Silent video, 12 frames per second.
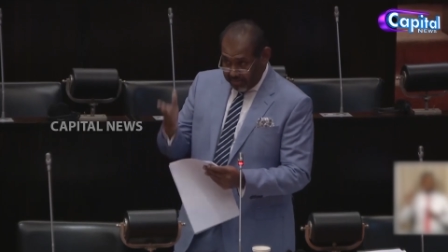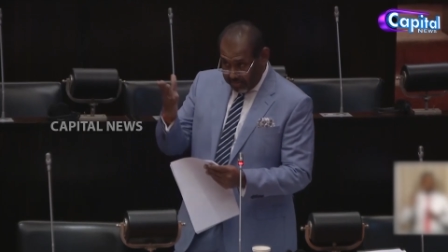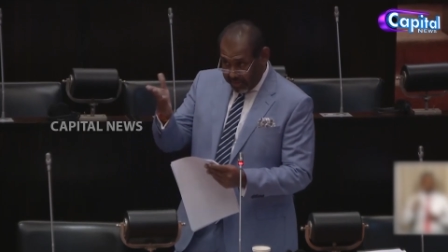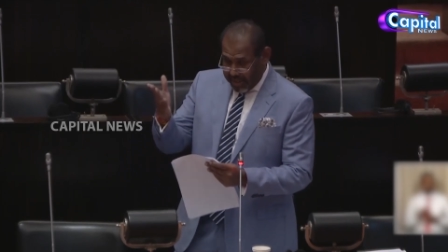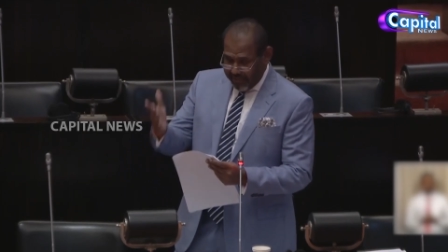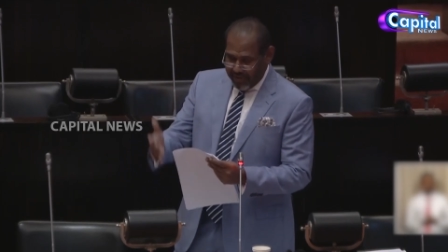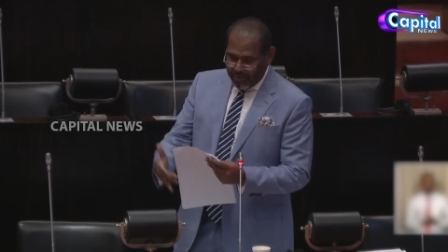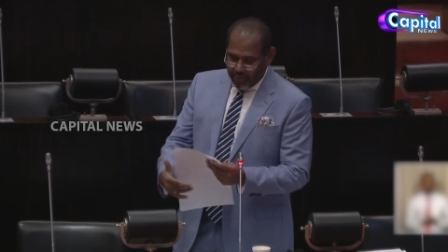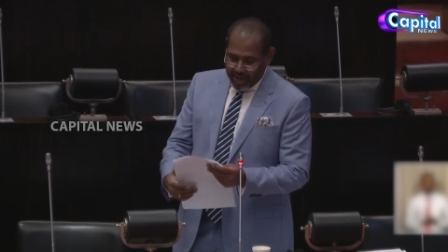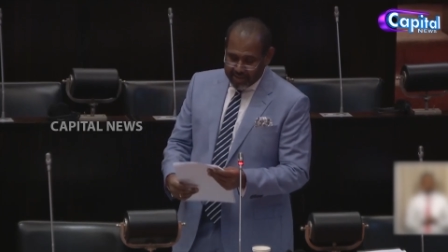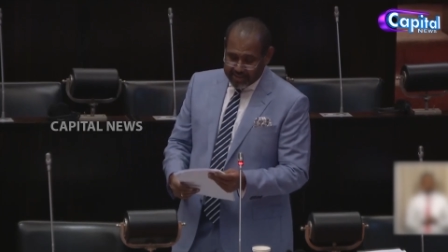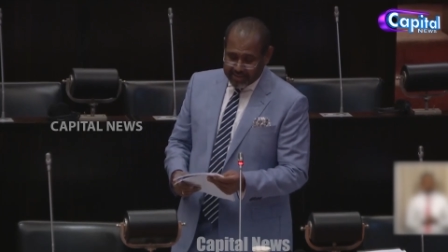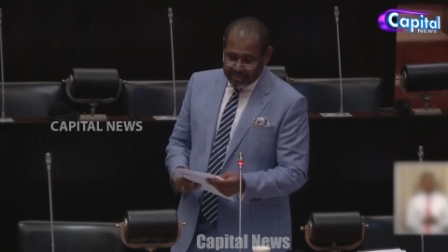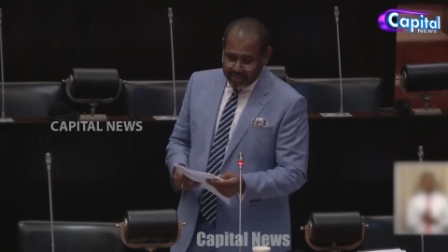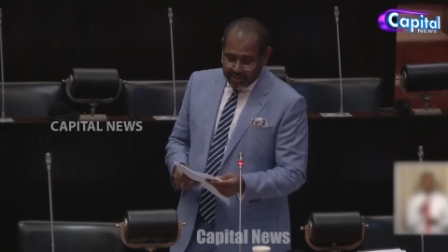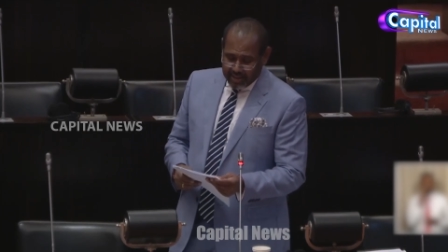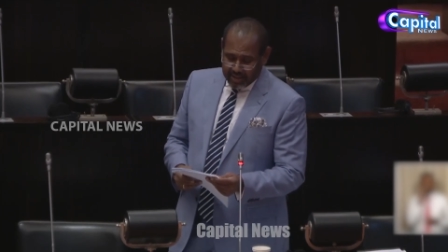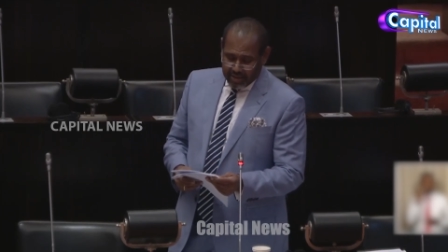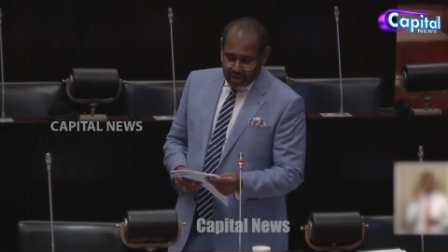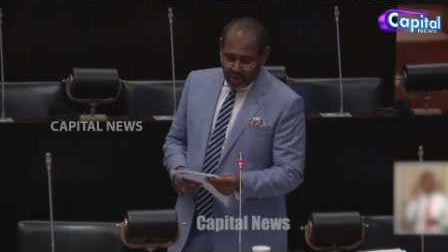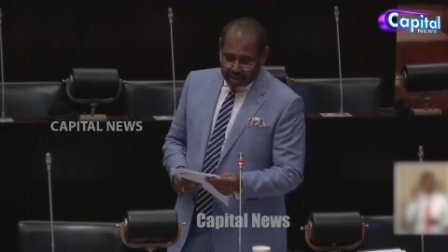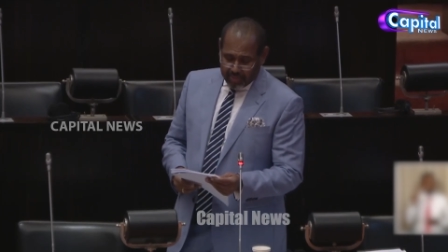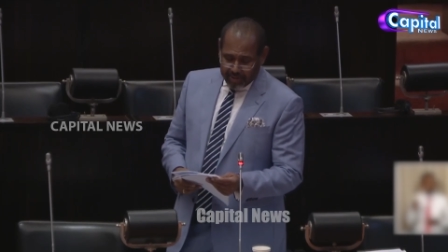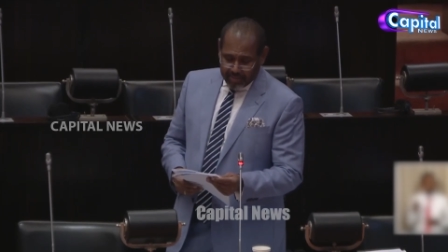even whilst the
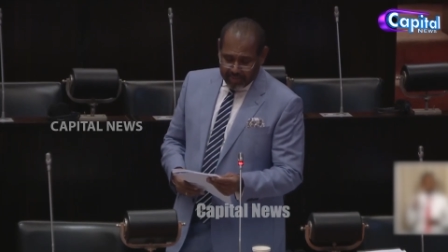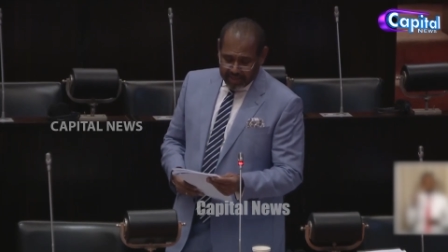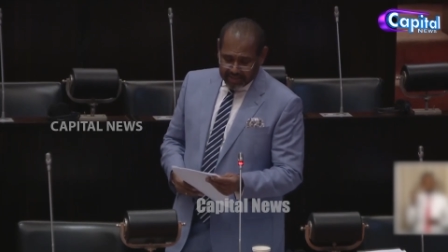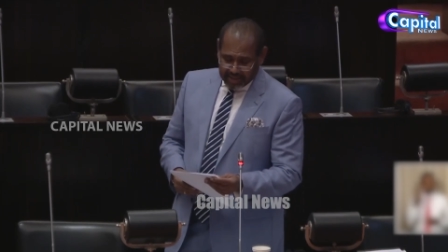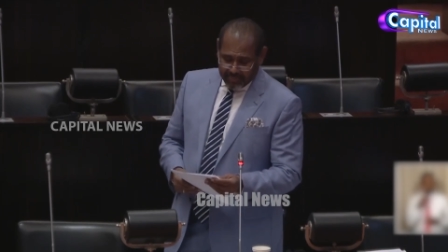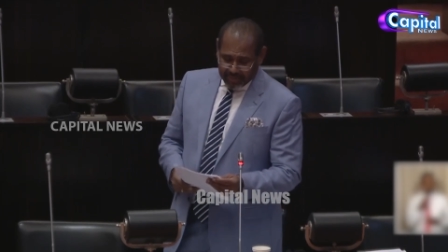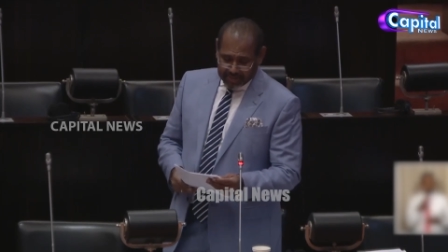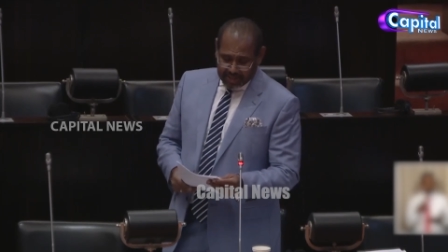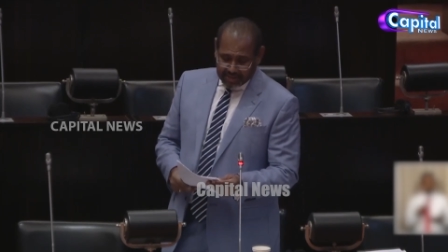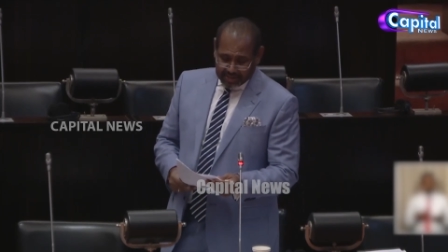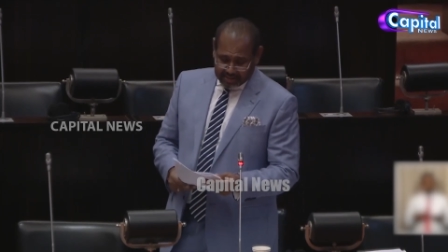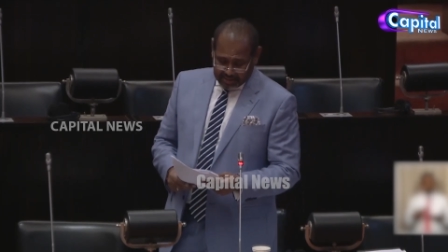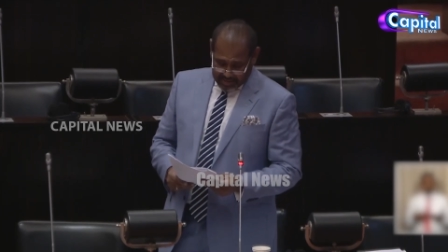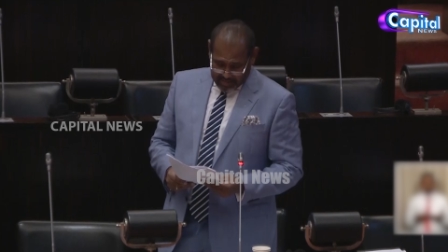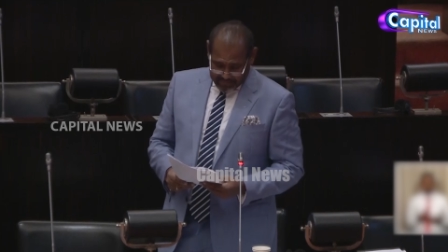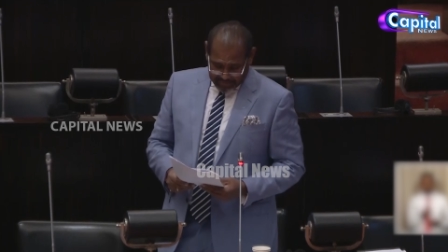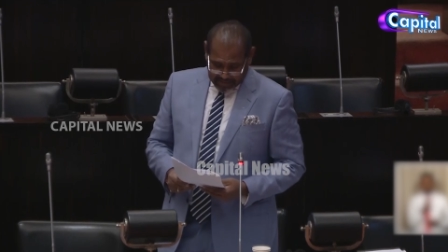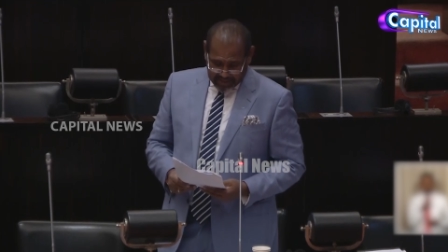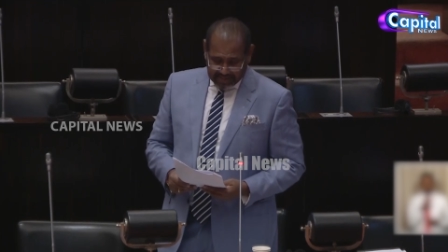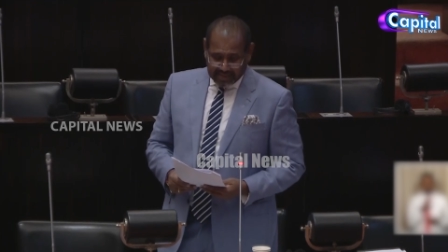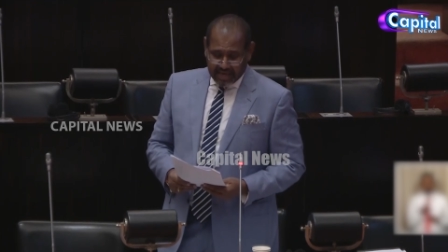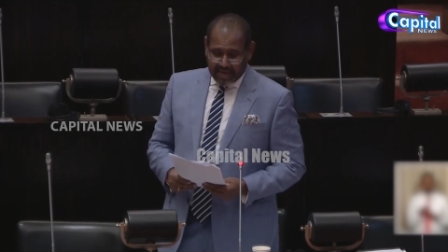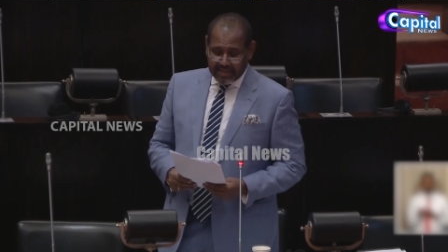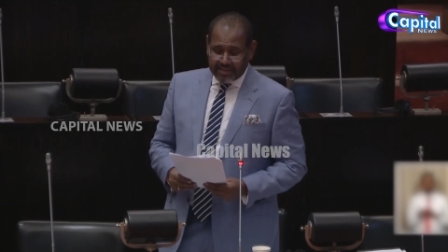Honourable Minister presents his
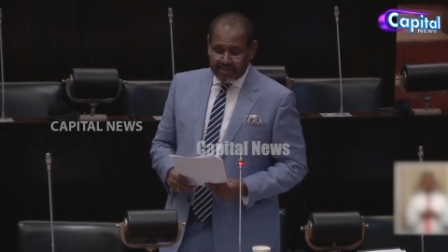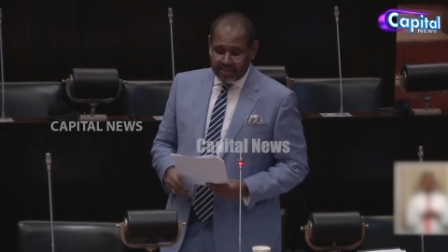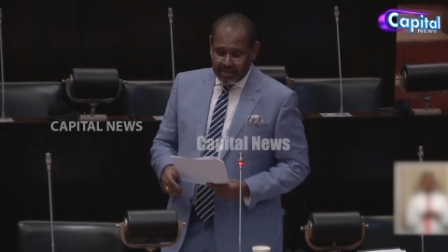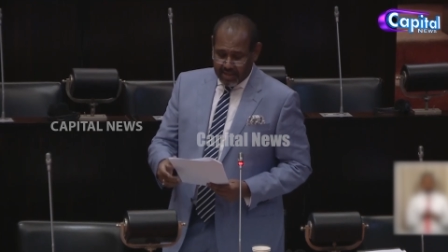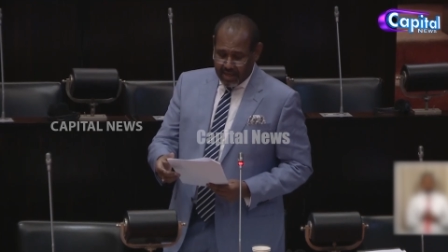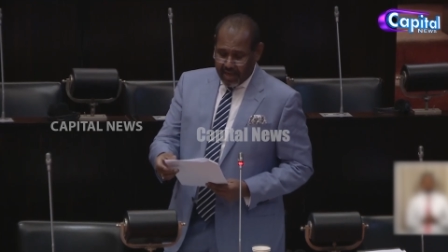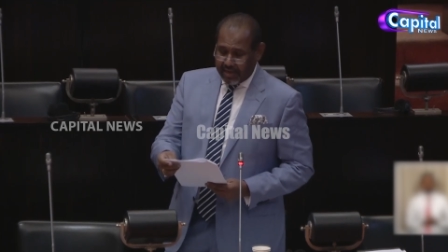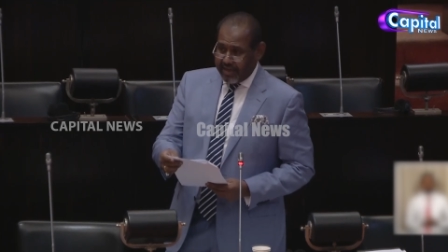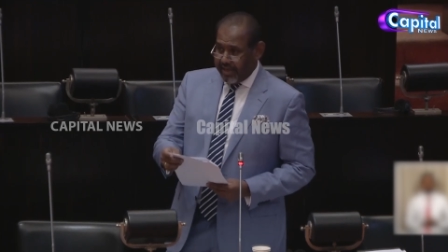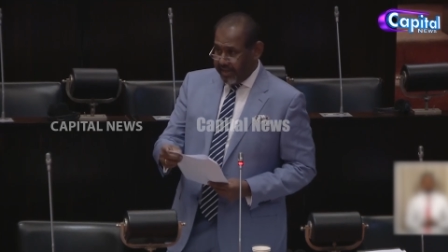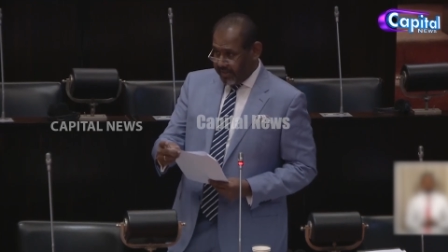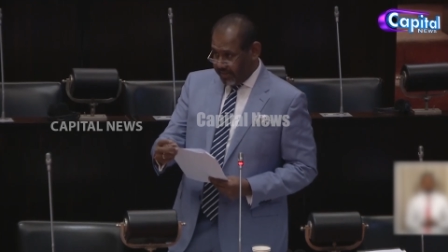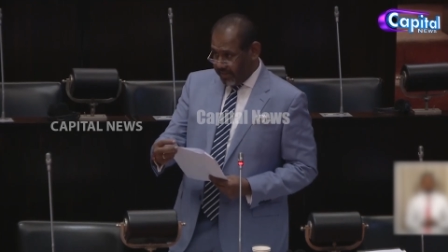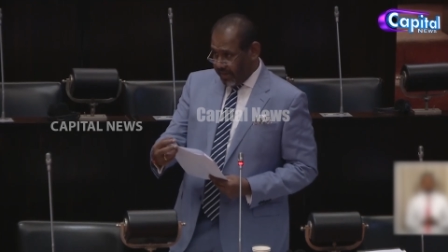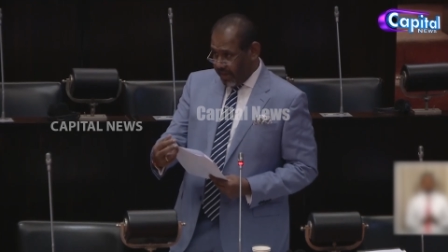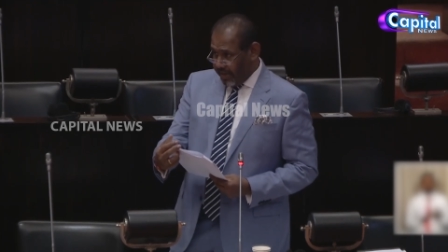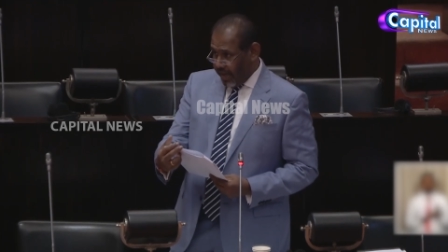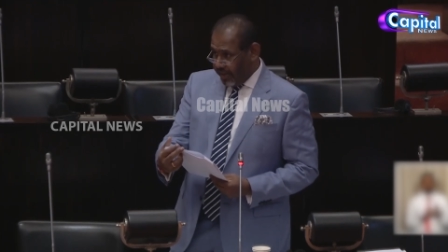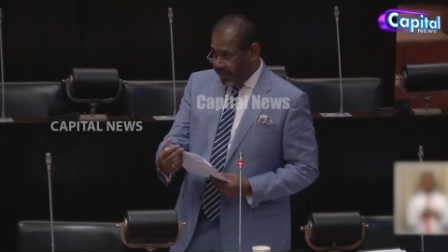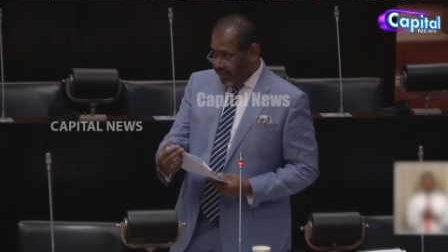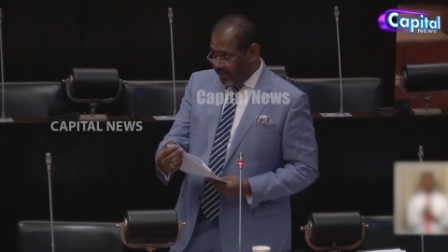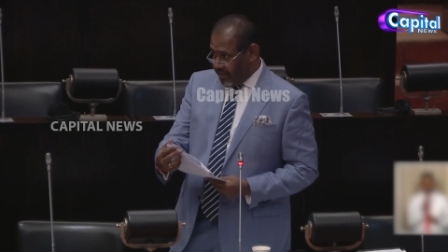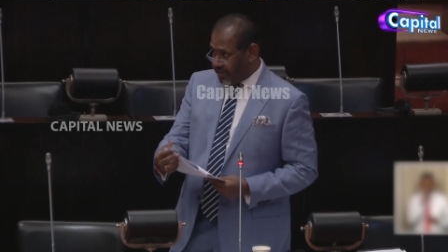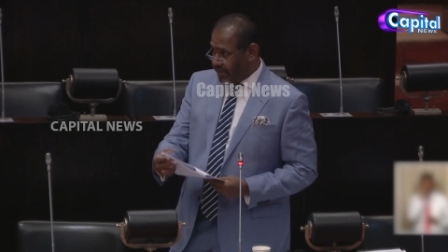case under
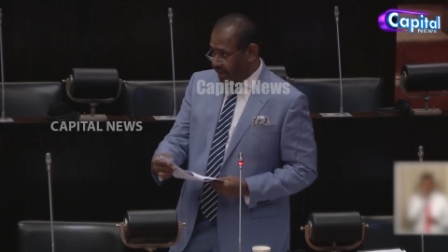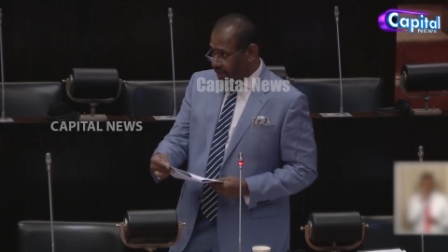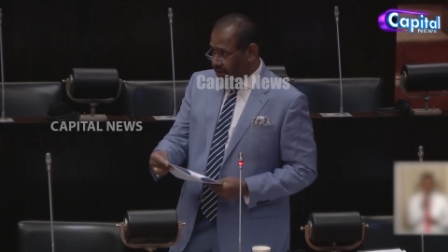this head